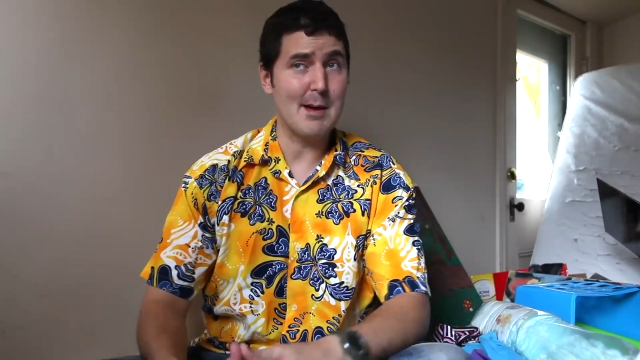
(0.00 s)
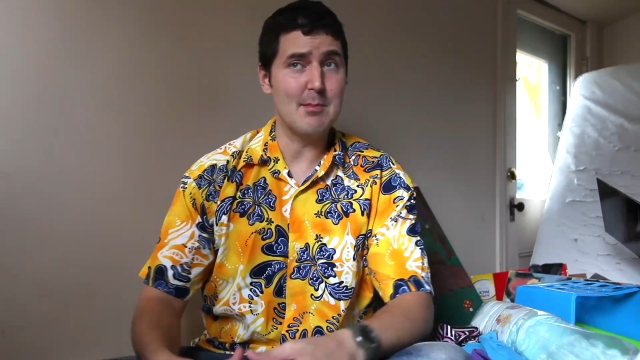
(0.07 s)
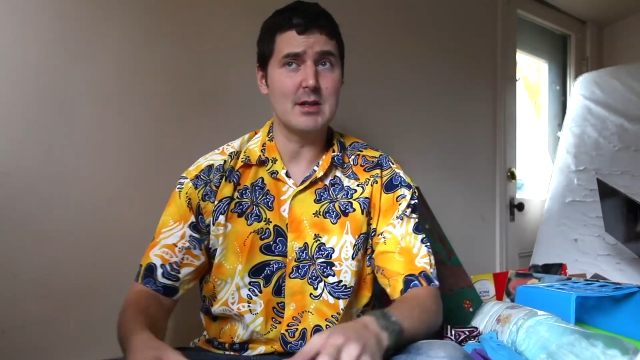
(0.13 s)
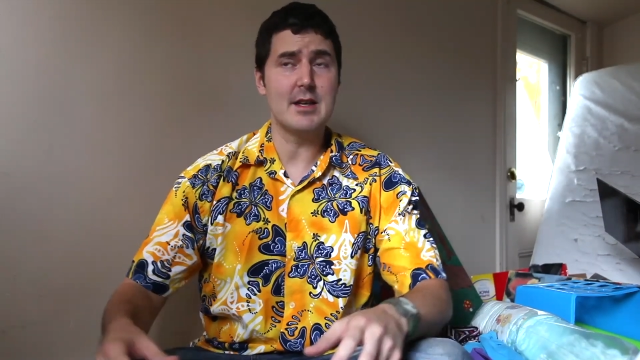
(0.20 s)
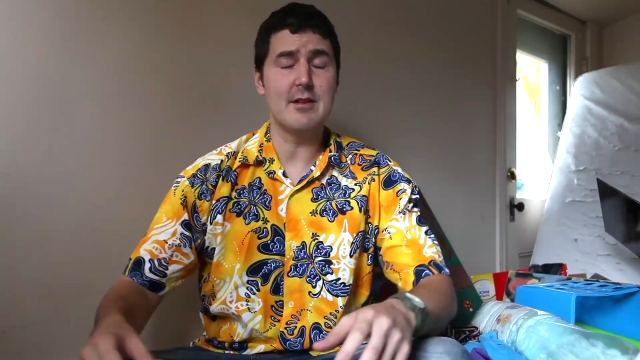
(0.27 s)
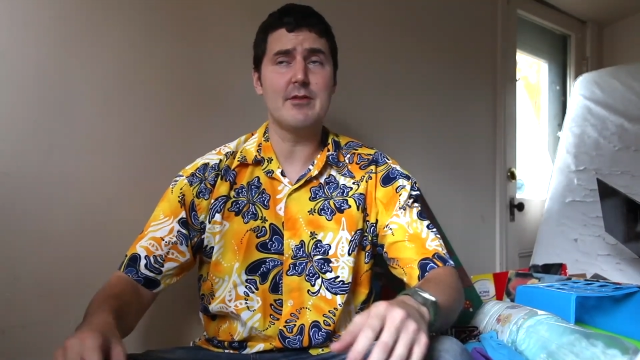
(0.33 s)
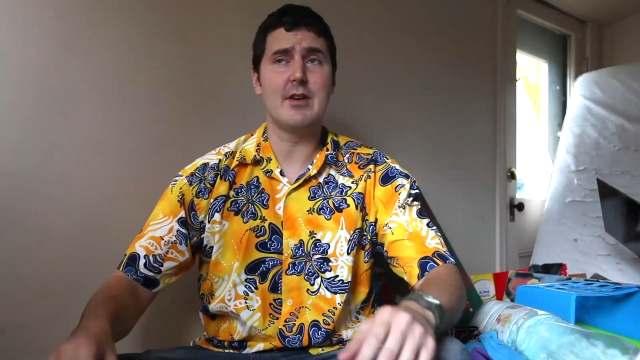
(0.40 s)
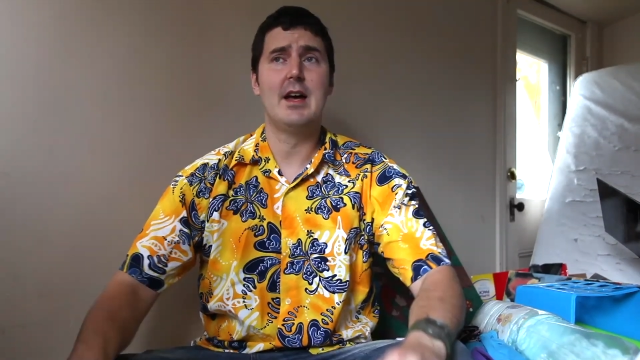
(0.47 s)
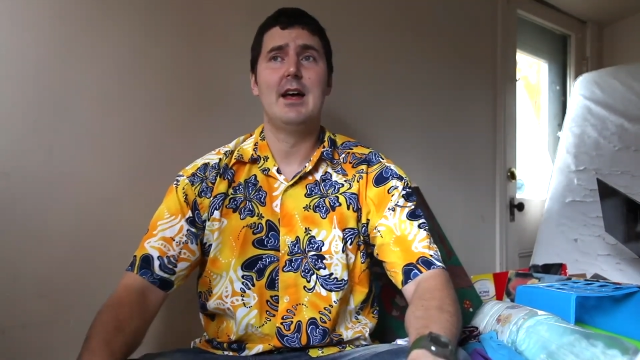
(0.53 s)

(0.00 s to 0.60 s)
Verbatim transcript: I believe.